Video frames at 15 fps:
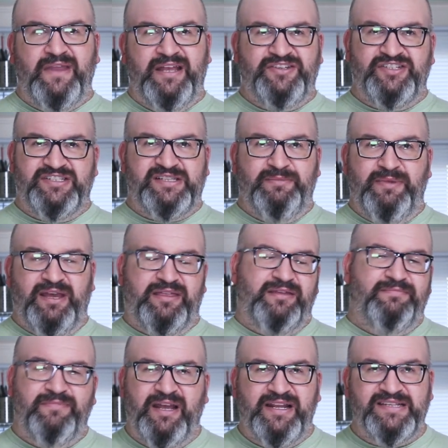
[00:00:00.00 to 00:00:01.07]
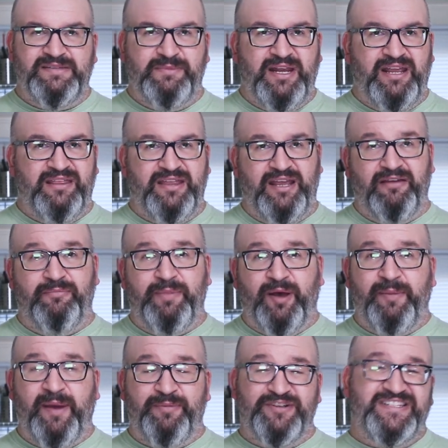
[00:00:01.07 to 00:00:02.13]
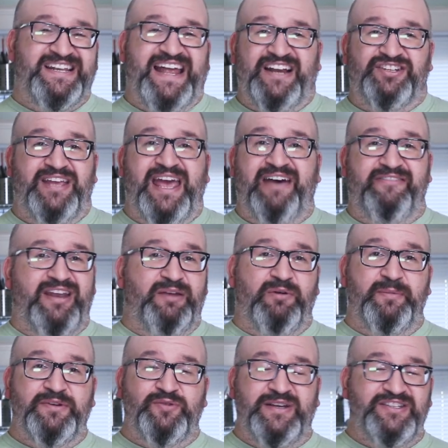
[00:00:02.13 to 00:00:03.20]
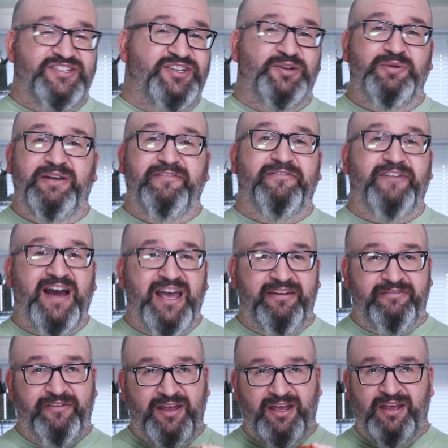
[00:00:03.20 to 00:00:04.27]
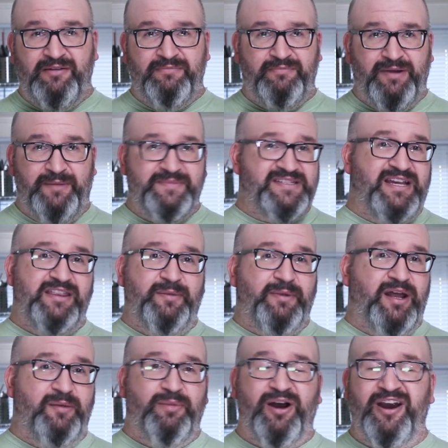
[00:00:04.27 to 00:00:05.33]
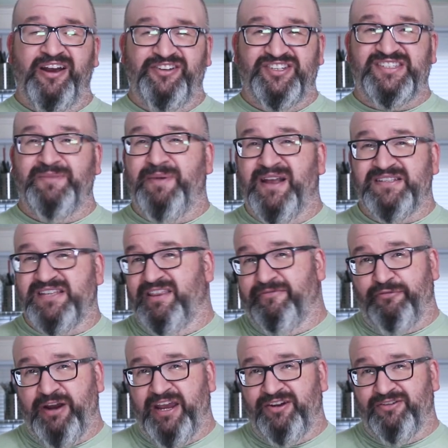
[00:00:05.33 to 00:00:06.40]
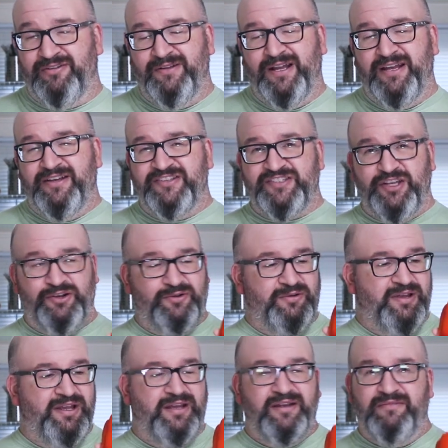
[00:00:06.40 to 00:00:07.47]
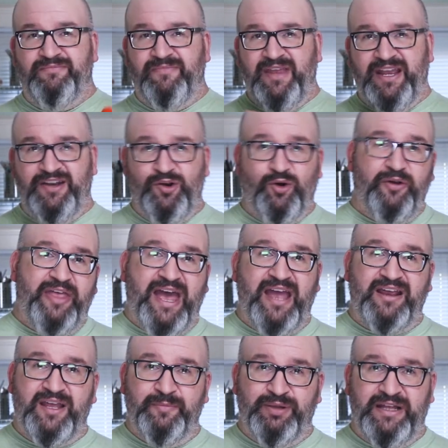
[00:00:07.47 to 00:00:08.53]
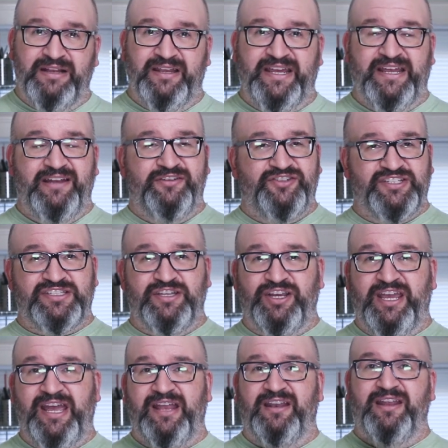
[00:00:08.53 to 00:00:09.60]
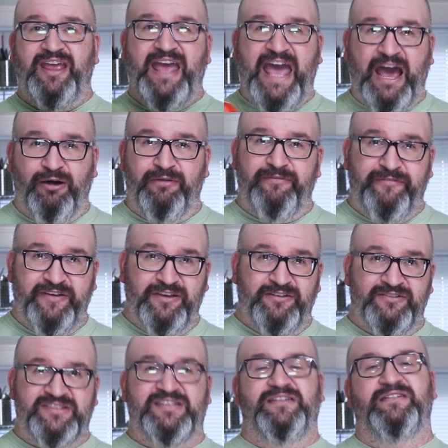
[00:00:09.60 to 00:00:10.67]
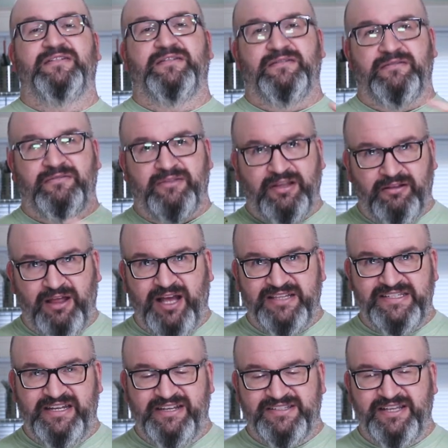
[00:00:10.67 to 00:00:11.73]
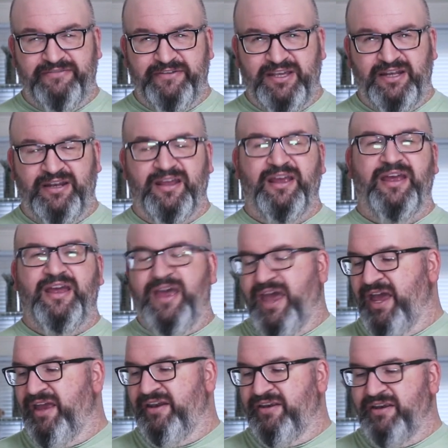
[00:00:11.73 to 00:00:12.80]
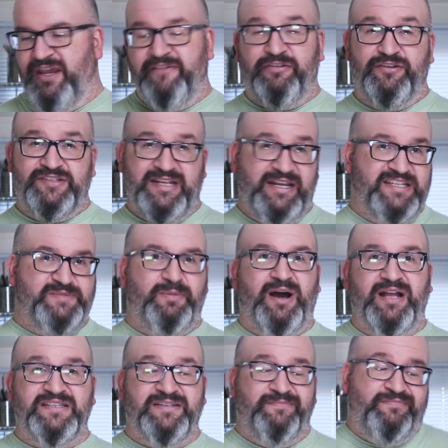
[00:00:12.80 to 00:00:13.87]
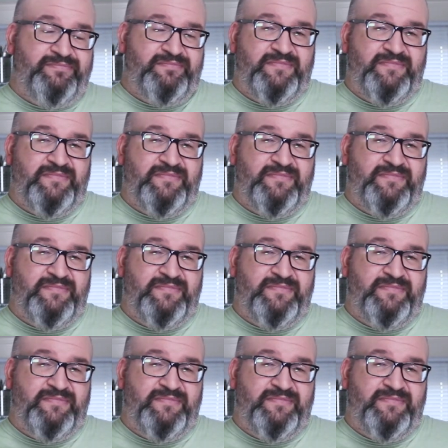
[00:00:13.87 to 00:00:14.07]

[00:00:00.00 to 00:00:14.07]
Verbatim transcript: It's just a myth. It doesn't mean anything. Bell peppers can actually have anywhere between two and five bumps on the bottom part. It just depends on the varietal. So ignore that completely. Just look at how it feels, the glossiness of it, and if there's any spots.